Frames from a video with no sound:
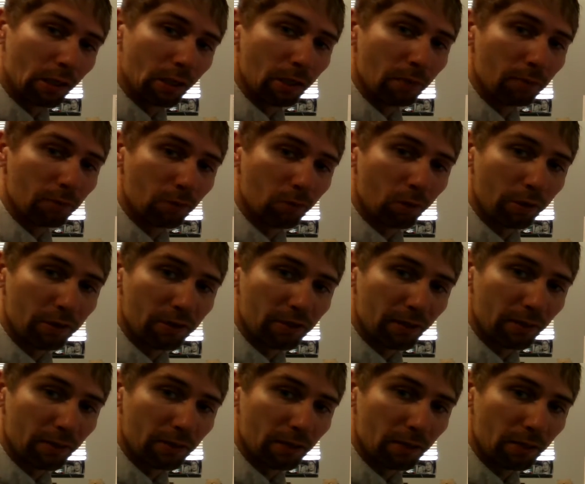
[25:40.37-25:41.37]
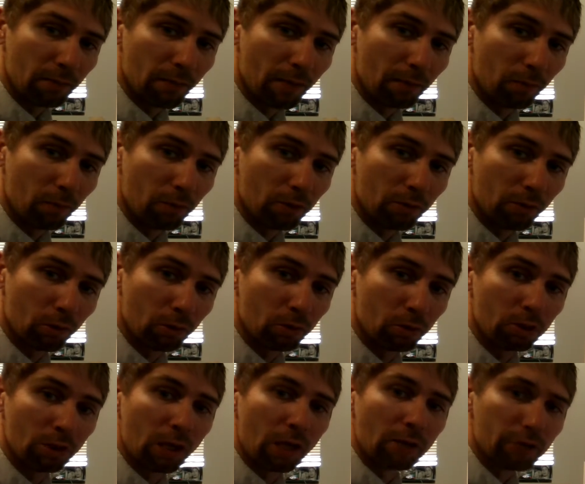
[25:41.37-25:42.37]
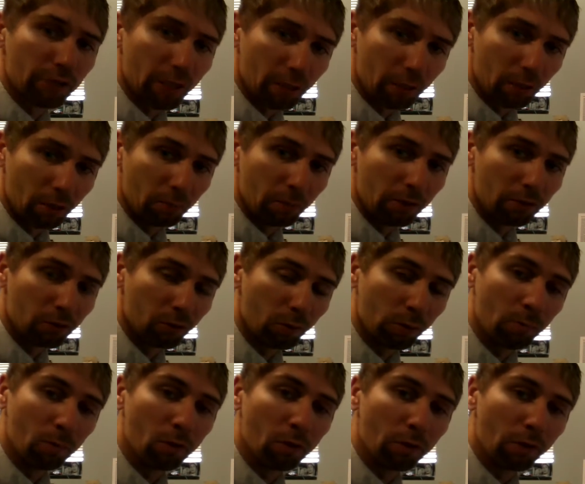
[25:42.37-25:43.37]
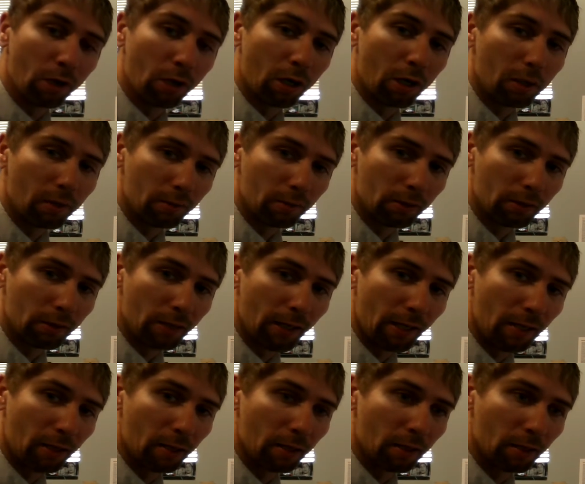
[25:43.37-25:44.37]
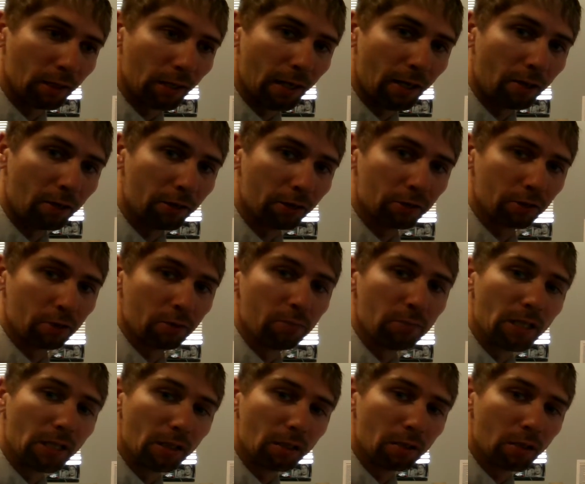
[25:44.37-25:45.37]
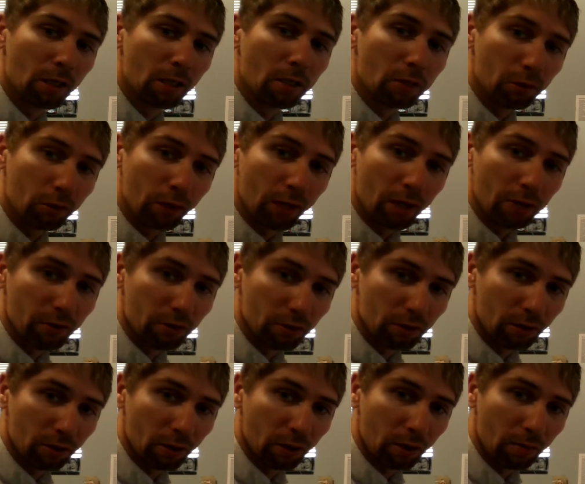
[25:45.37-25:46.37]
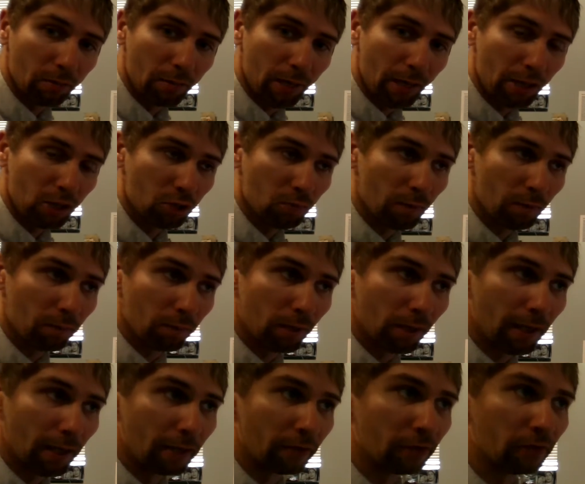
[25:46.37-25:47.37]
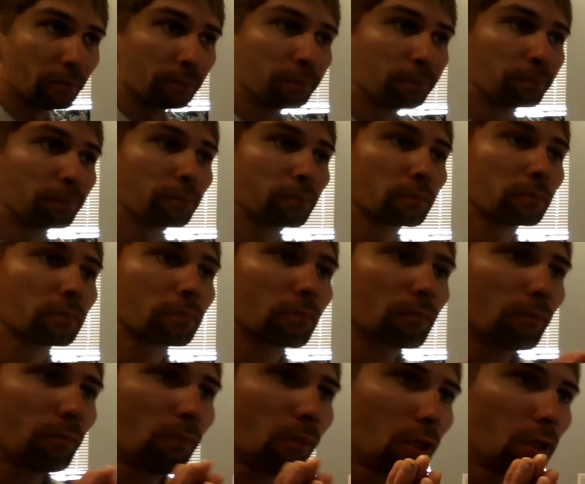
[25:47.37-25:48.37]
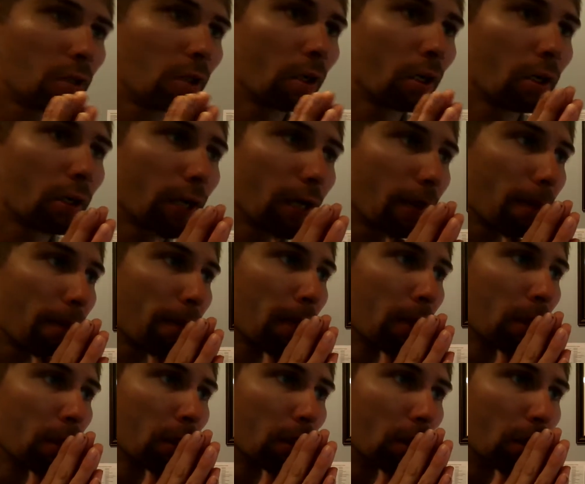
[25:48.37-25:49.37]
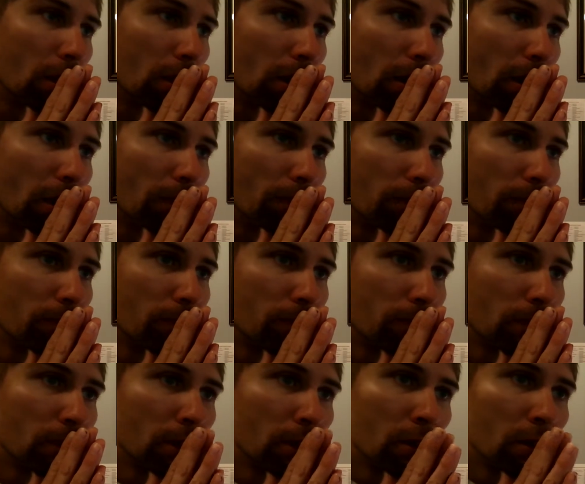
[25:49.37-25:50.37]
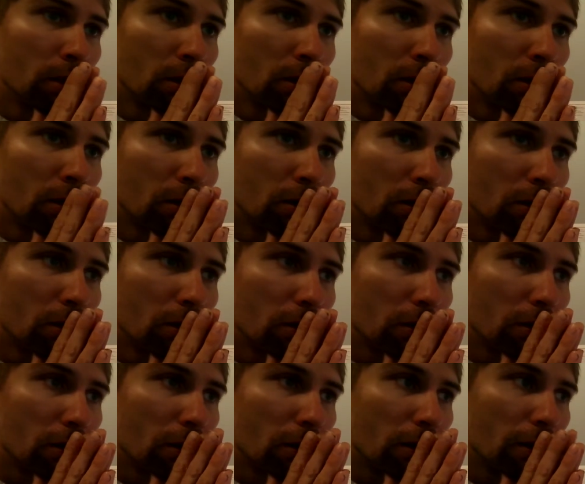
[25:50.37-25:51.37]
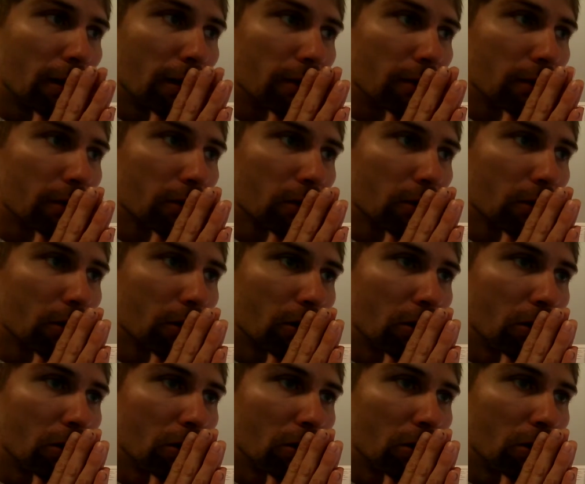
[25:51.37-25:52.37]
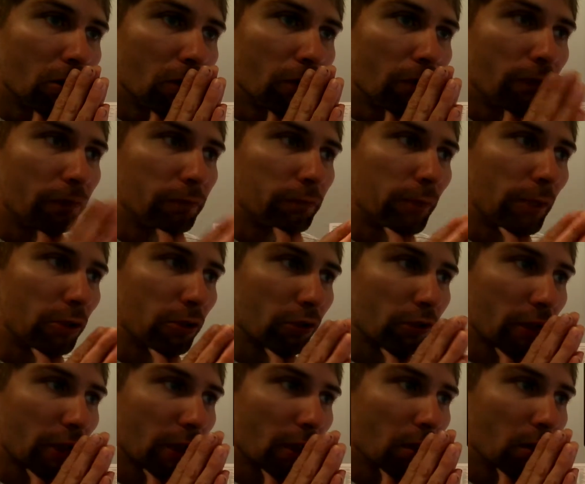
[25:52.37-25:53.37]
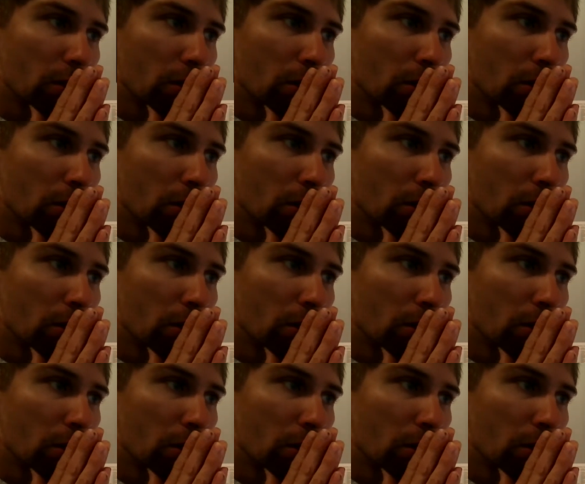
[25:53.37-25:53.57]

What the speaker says: 2017 map, which was offset a little bit. So we moved our data calendar to meet you guys' management plans. All right. All right, so facial scale.